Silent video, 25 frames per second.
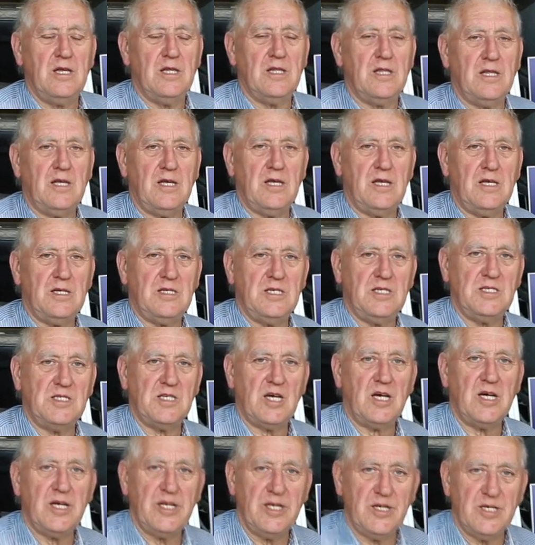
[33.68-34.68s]
the
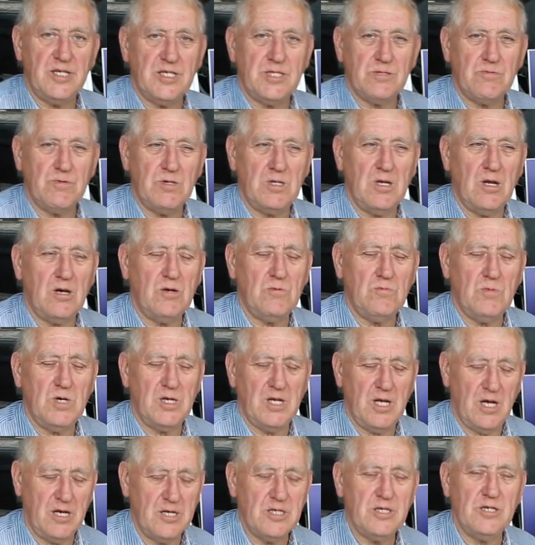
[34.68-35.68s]
designers were not
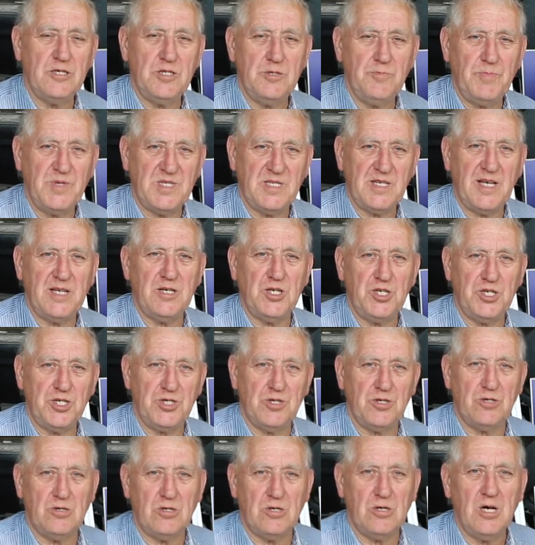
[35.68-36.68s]
100%
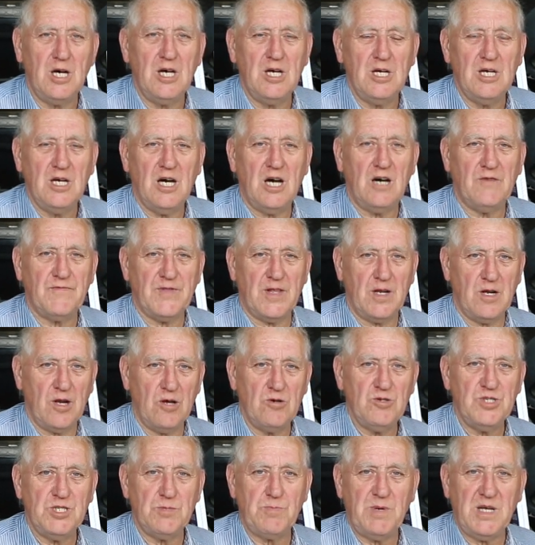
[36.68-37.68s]
sure of the
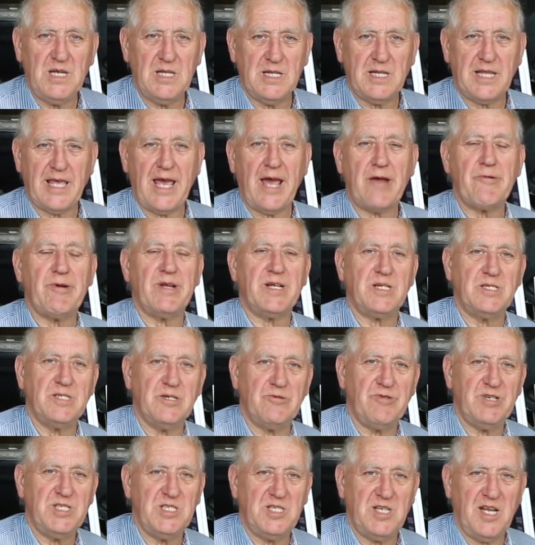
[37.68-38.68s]
low-speed
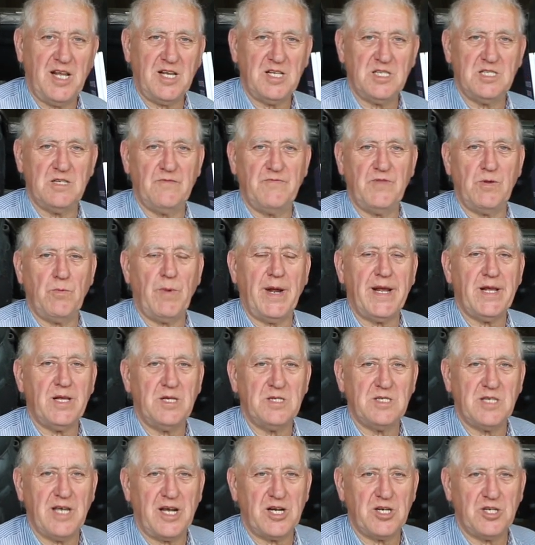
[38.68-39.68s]
characteristics of the wing
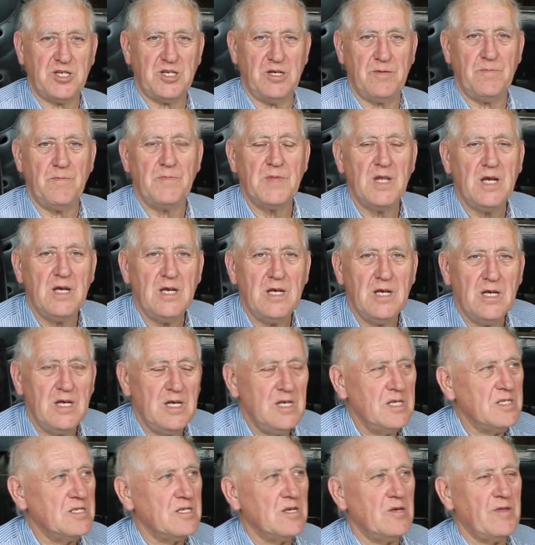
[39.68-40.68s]
section.
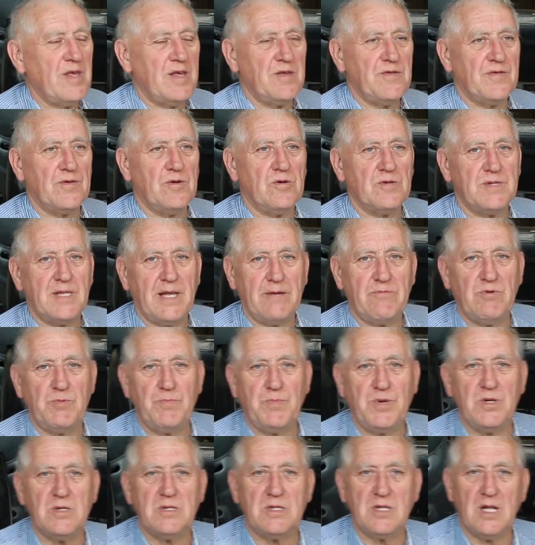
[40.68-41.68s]
So they thought they would
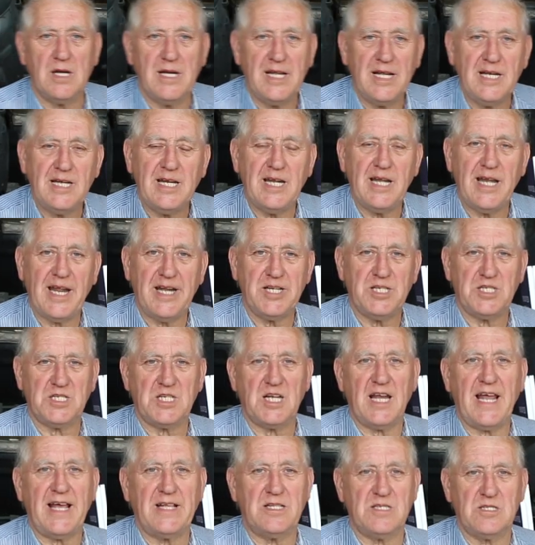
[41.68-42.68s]
put the leading edge
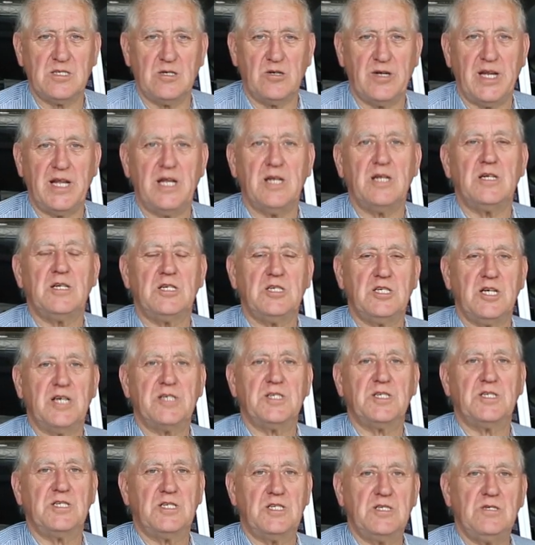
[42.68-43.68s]
slats on it
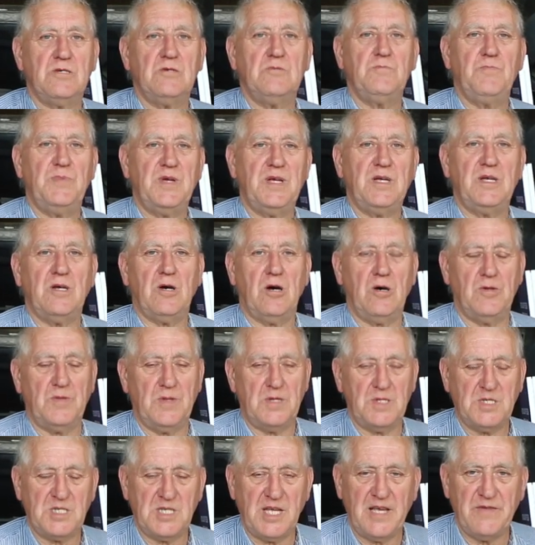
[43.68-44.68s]
just to be on
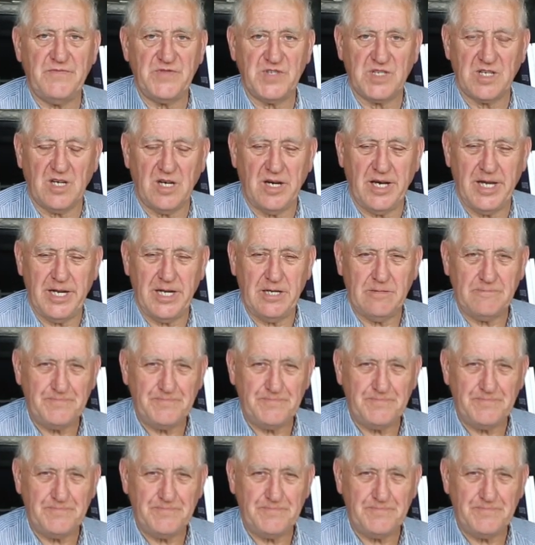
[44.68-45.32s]
the safe side.